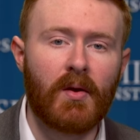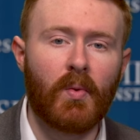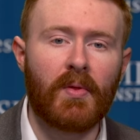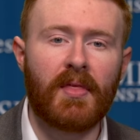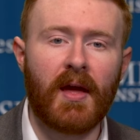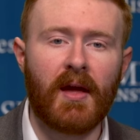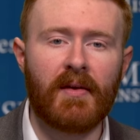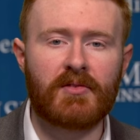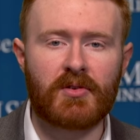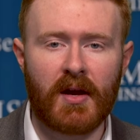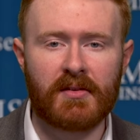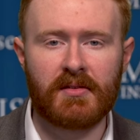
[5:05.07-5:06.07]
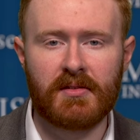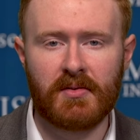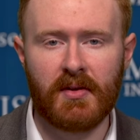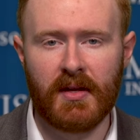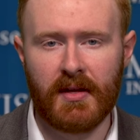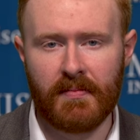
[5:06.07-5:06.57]
what they have tried to do
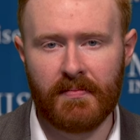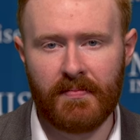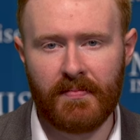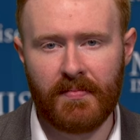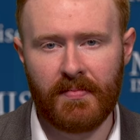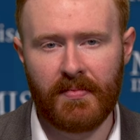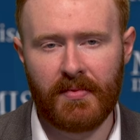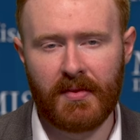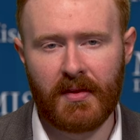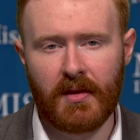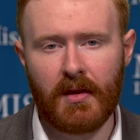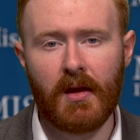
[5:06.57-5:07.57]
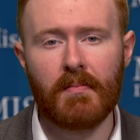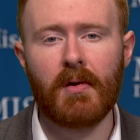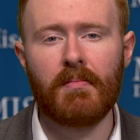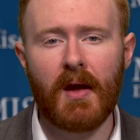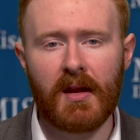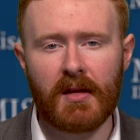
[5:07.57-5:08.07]
to him.
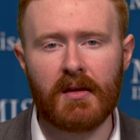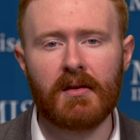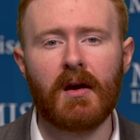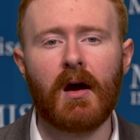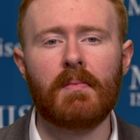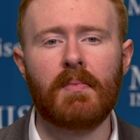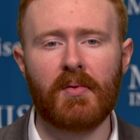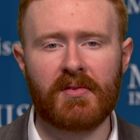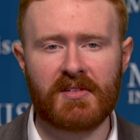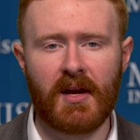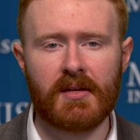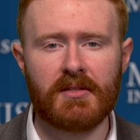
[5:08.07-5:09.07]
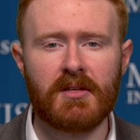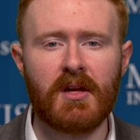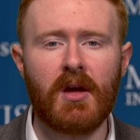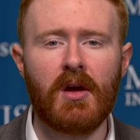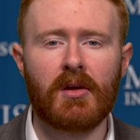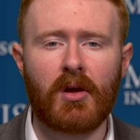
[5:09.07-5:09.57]
But many, on both sides,
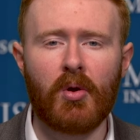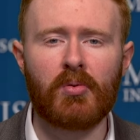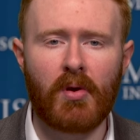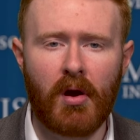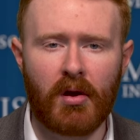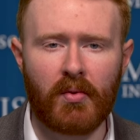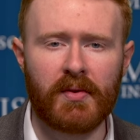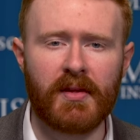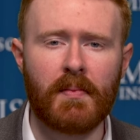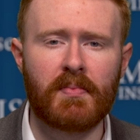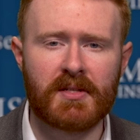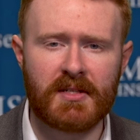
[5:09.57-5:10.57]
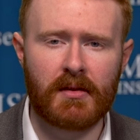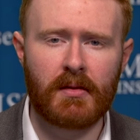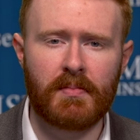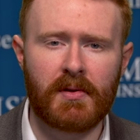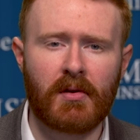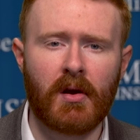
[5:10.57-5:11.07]
go wrong when they present the
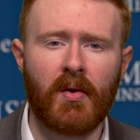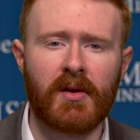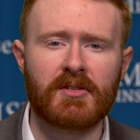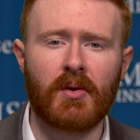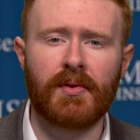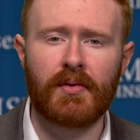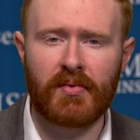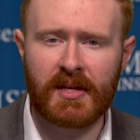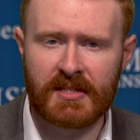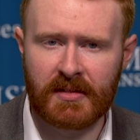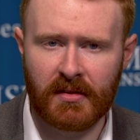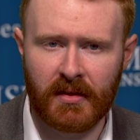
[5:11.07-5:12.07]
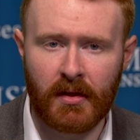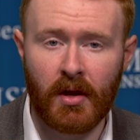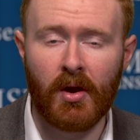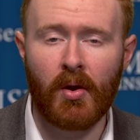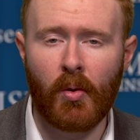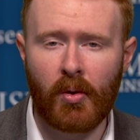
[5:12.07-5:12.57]
Bureau as only recently
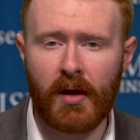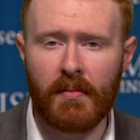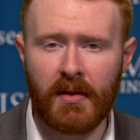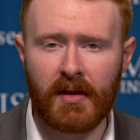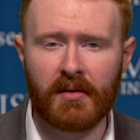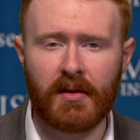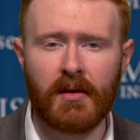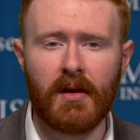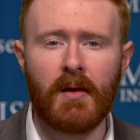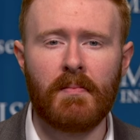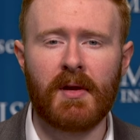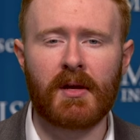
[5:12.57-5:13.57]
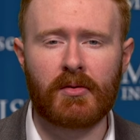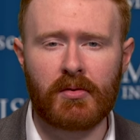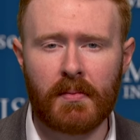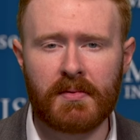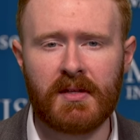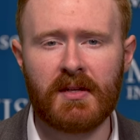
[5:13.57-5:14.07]
or imminently being
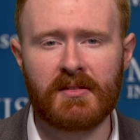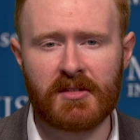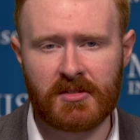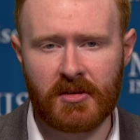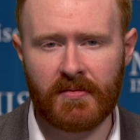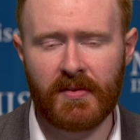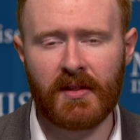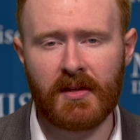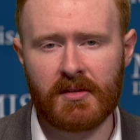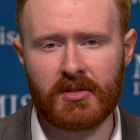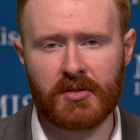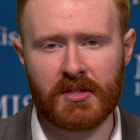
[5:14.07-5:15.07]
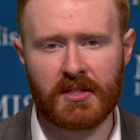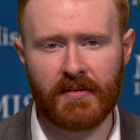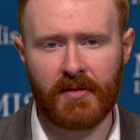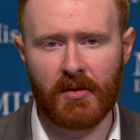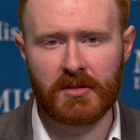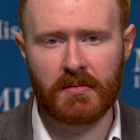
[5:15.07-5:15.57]
corrupted into serving the interests of
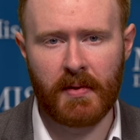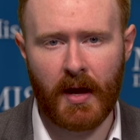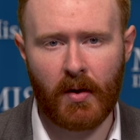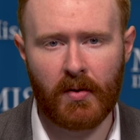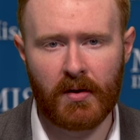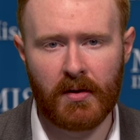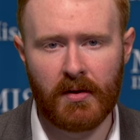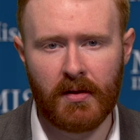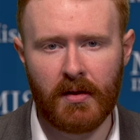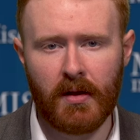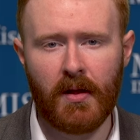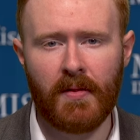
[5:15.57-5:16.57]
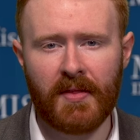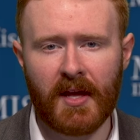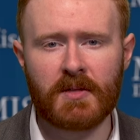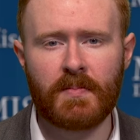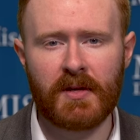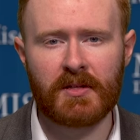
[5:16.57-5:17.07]
those in power.
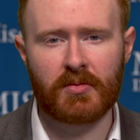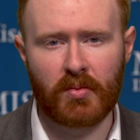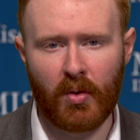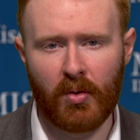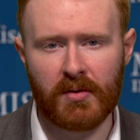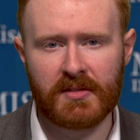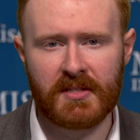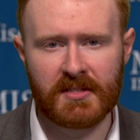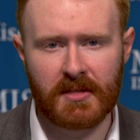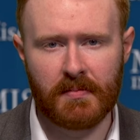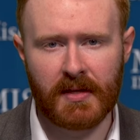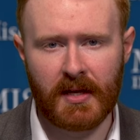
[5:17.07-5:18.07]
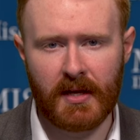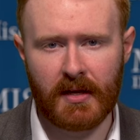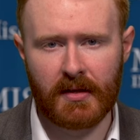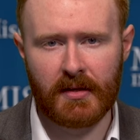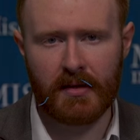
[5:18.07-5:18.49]
That's been its role since the beginning.